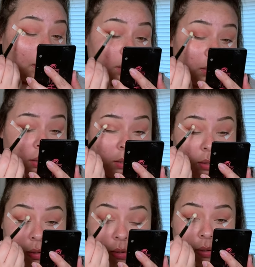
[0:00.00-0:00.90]

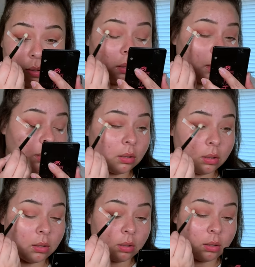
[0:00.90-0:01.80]

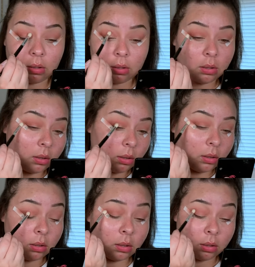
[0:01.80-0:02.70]

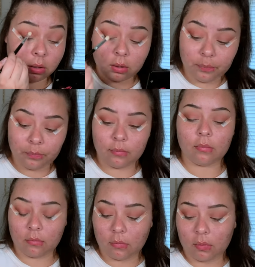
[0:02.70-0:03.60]

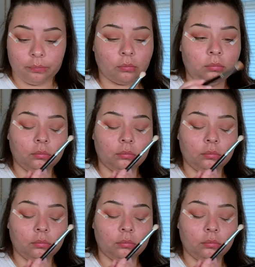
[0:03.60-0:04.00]
No one is speaking in this clip.